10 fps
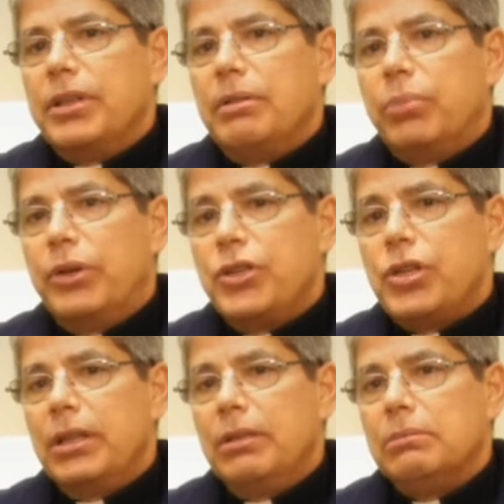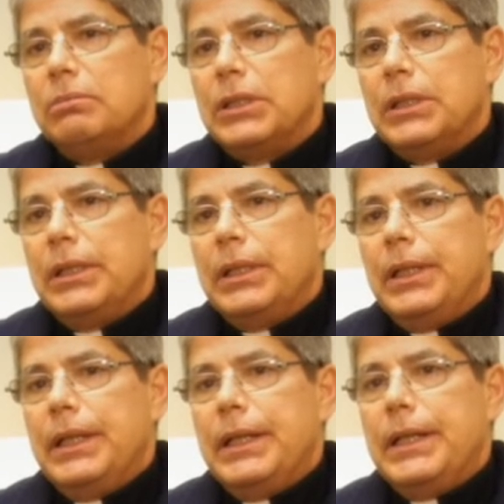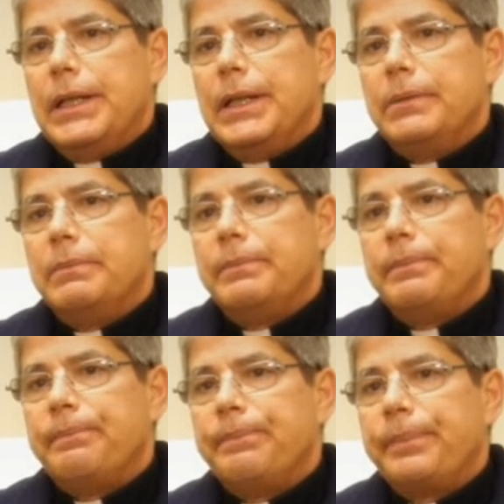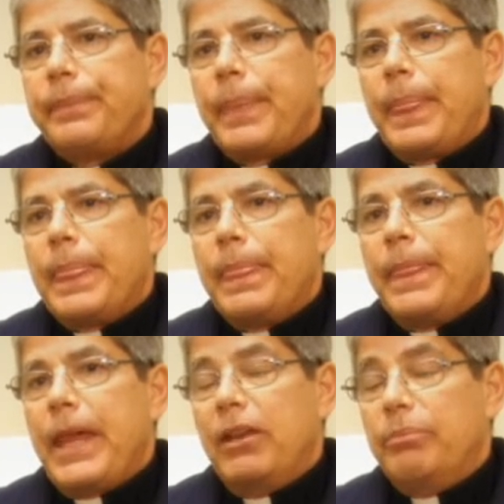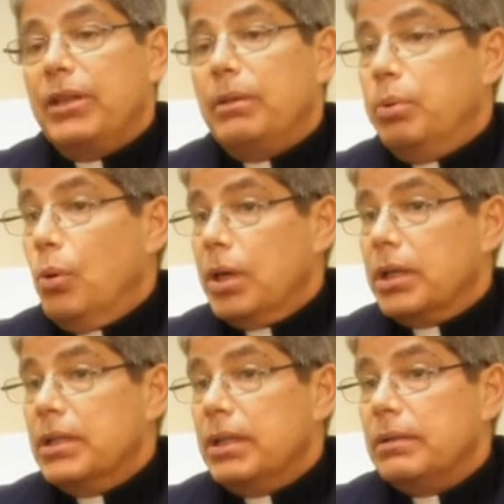in preaching uh, that have been important